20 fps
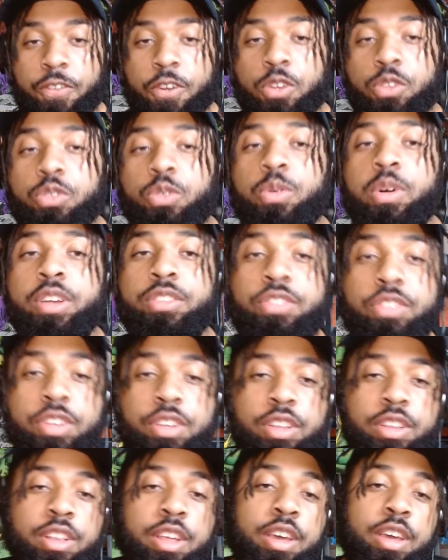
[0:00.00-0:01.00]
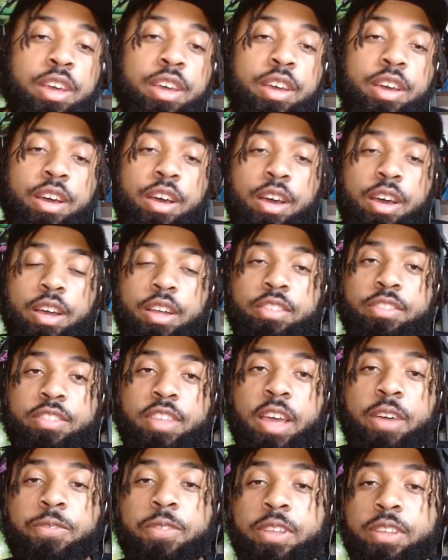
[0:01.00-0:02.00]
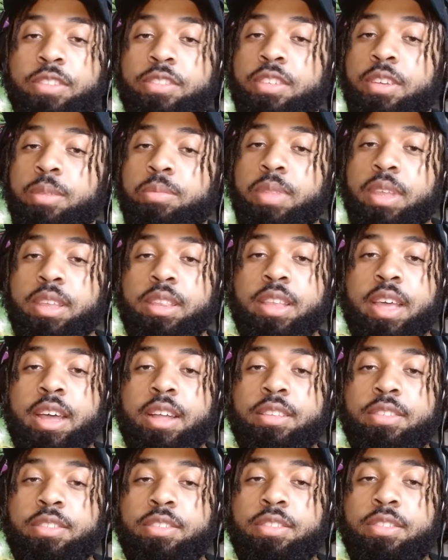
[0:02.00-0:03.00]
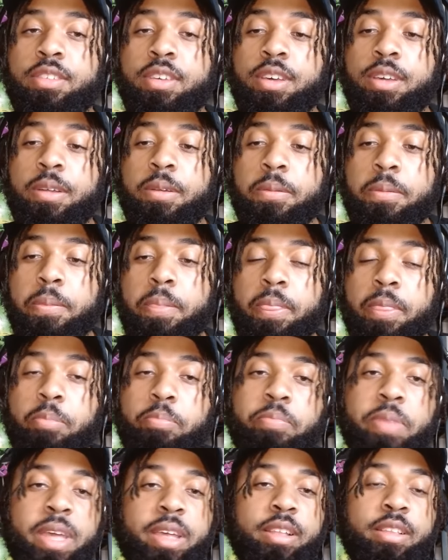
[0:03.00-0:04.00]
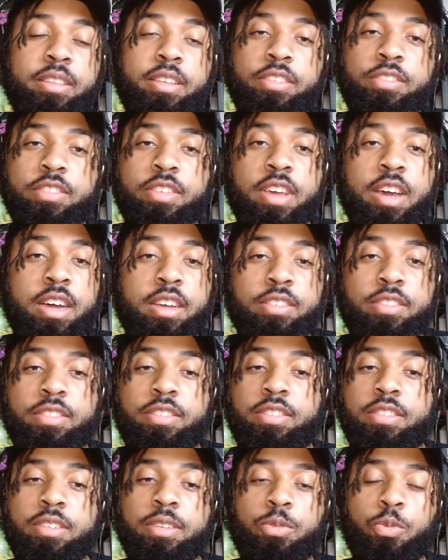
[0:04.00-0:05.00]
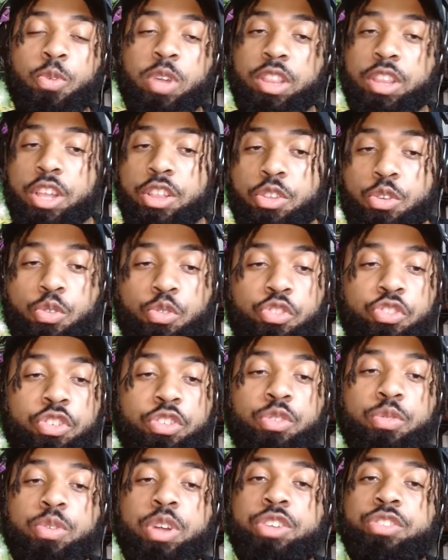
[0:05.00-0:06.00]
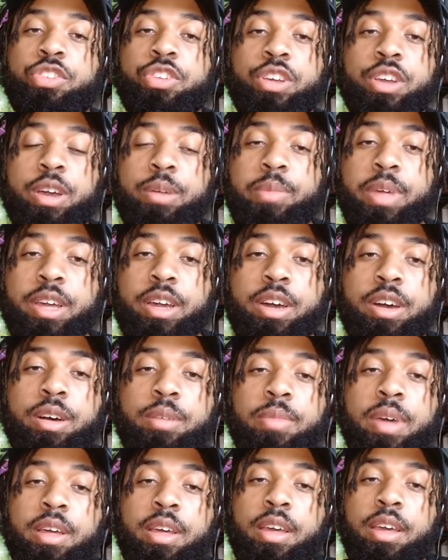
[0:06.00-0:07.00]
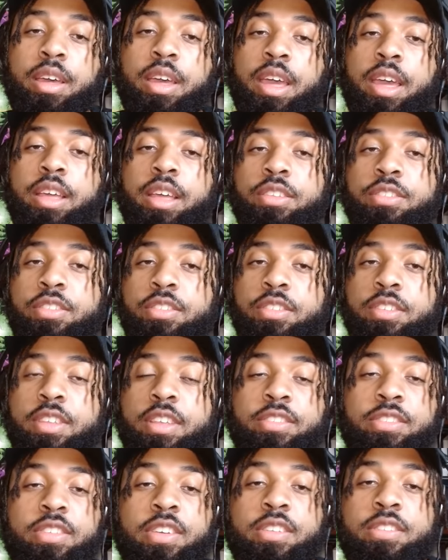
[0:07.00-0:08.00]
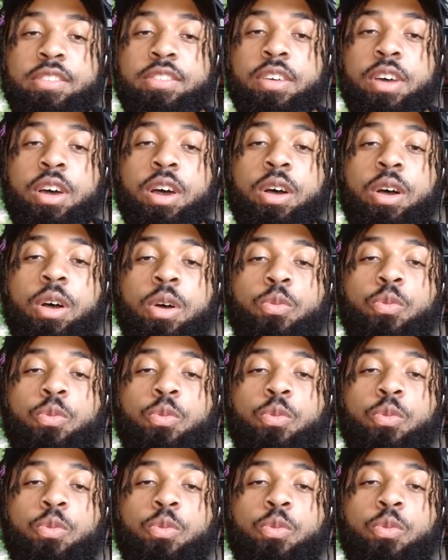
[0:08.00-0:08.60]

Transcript: off, our first question, uh, it's definitely something that's been discussed with the new generation coming up is the sense mm-hmm.